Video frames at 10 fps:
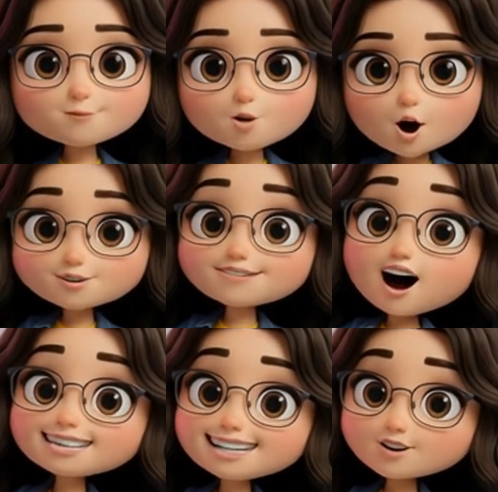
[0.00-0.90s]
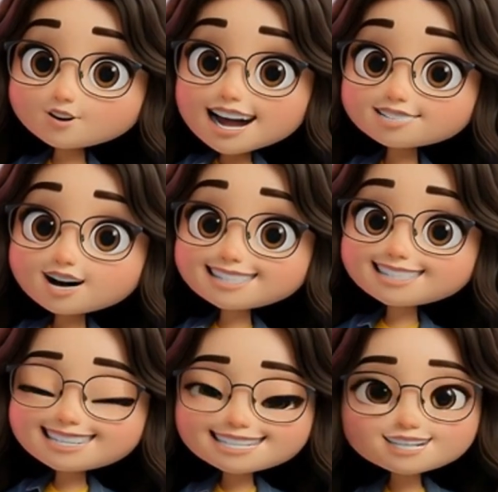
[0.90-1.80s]
and cons. Pros.
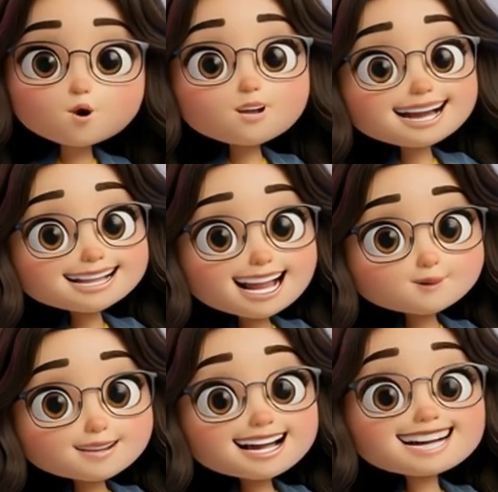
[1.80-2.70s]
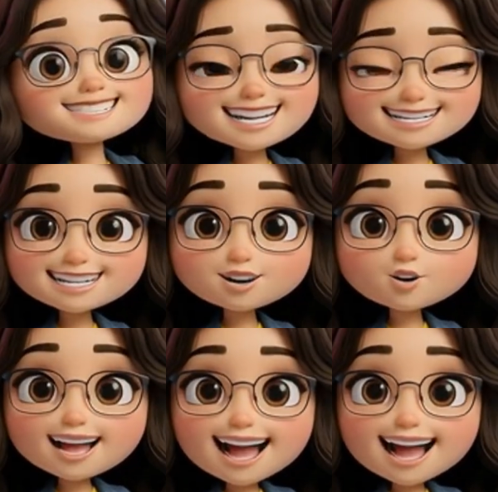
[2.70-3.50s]
Quick engagement. Easy